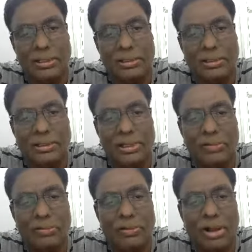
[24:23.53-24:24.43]

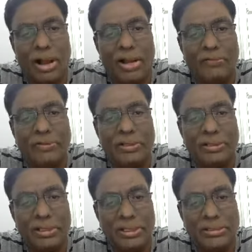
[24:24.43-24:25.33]
Now, after
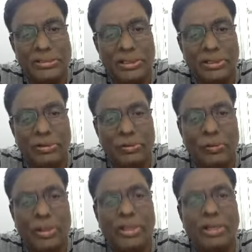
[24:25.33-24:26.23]
this,
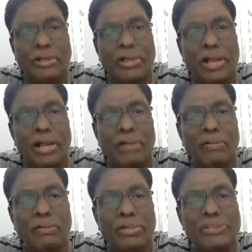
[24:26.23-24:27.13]
why can't you have
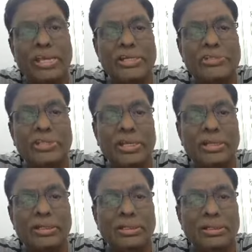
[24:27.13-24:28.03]
a side
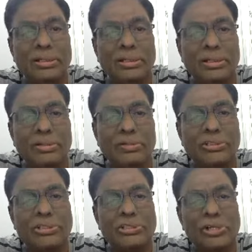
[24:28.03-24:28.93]
chain
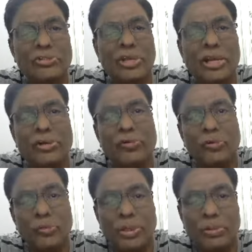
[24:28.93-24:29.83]
which is also
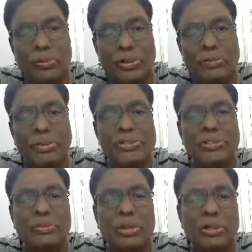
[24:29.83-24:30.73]
hydrophobic? Put a
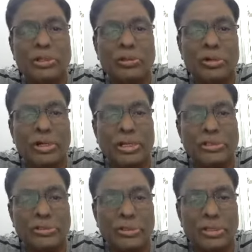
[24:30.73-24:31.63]
benzene molecule
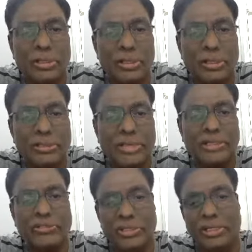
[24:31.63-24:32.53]
attached to the
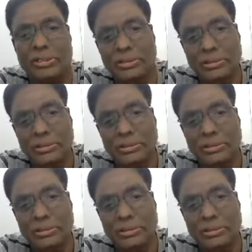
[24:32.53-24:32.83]
side chain.